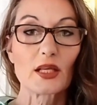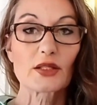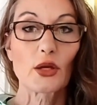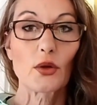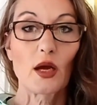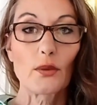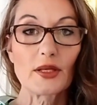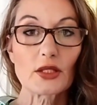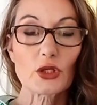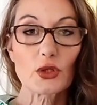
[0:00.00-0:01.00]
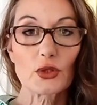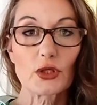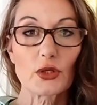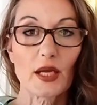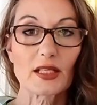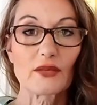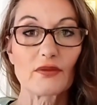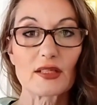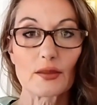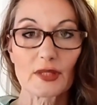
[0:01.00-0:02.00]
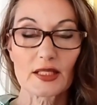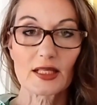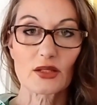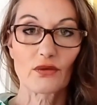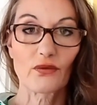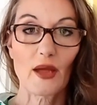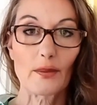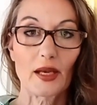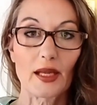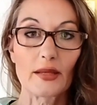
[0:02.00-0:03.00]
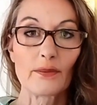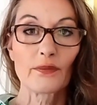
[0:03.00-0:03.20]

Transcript: So I went to the UK to visit my sister and family,